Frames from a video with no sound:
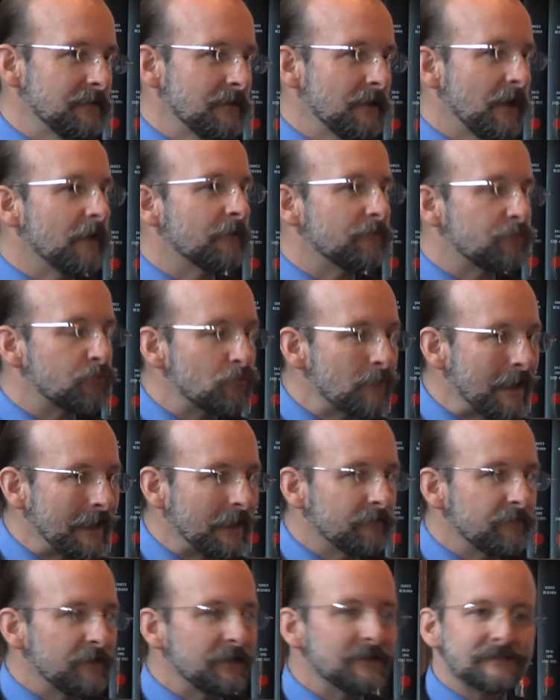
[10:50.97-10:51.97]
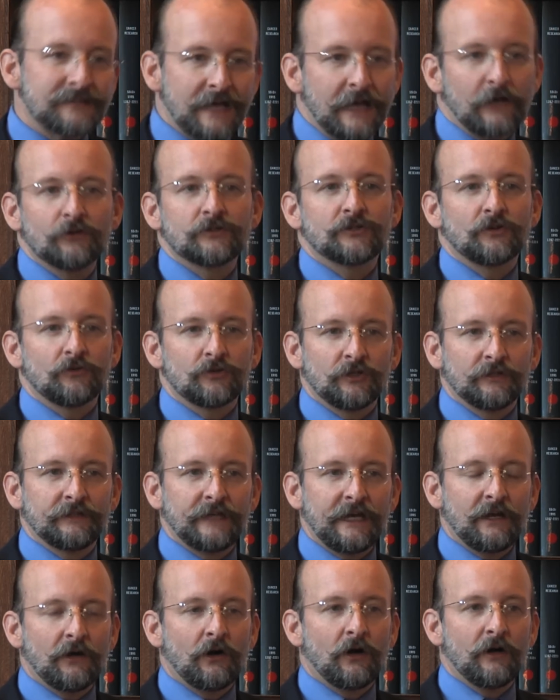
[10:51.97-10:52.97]
of relevant psychosocial
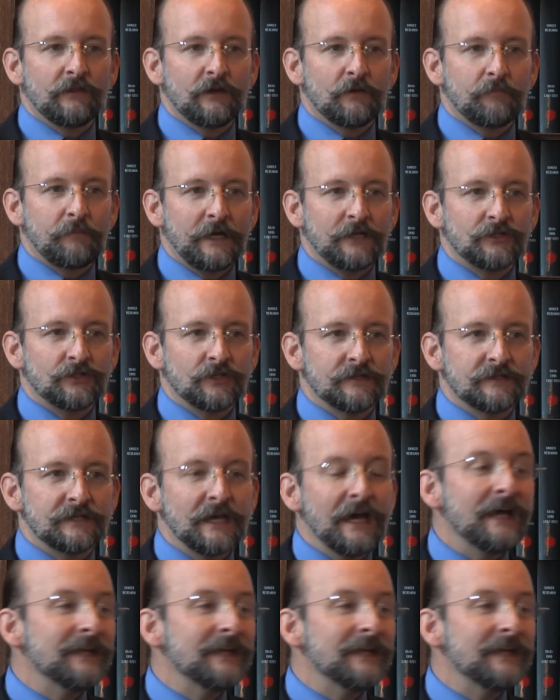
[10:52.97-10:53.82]
data on their patients,